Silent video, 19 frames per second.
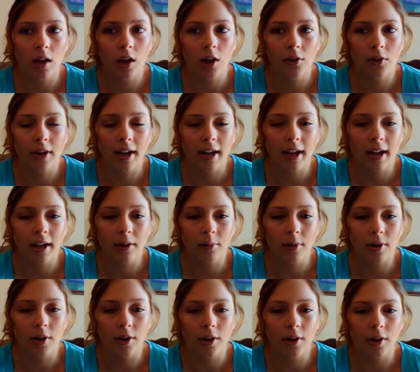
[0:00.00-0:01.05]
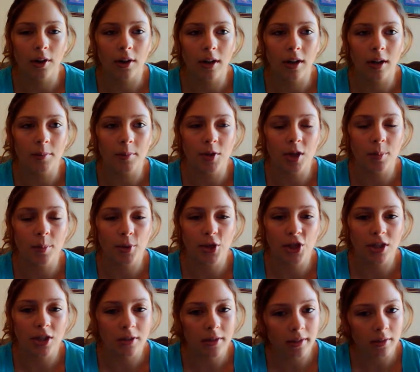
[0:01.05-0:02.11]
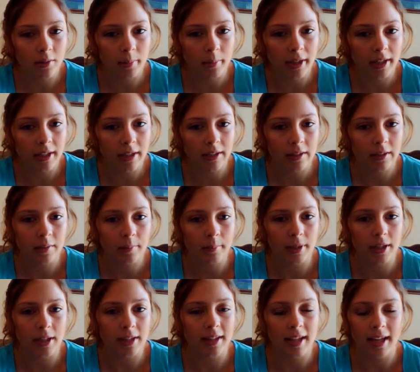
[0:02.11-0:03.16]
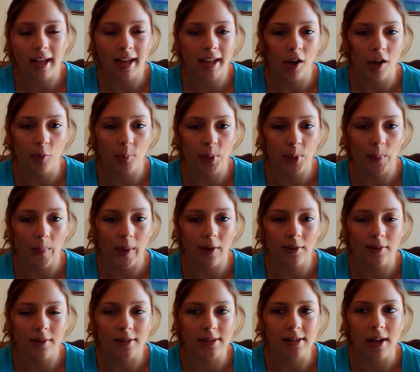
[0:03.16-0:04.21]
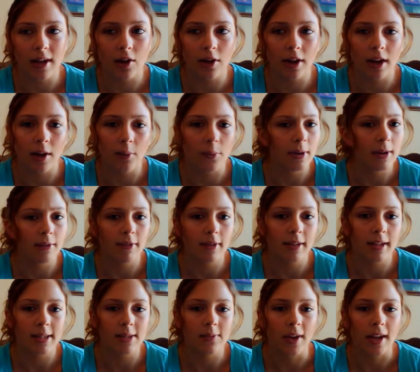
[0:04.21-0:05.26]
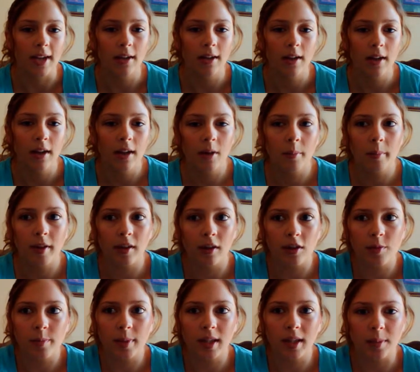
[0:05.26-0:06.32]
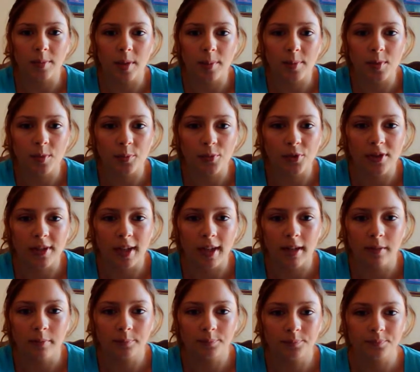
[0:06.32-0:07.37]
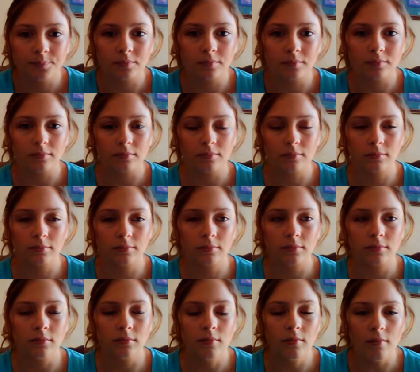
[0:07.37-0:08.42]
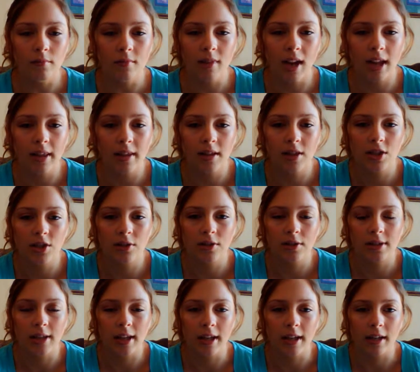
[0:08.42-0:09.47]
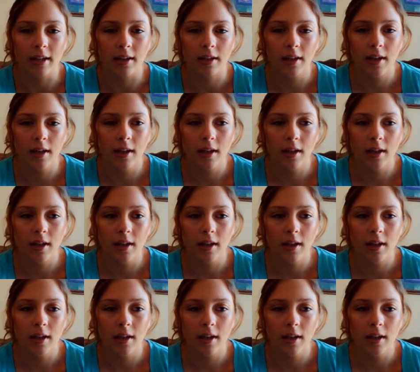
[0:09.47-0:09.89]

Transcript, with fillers: okay, well, um, you could push a little bit, but they can't help you out. And I was like, okay, whatever, that's fine. Oh my gosh, my laptop's almost dying. And then she was like,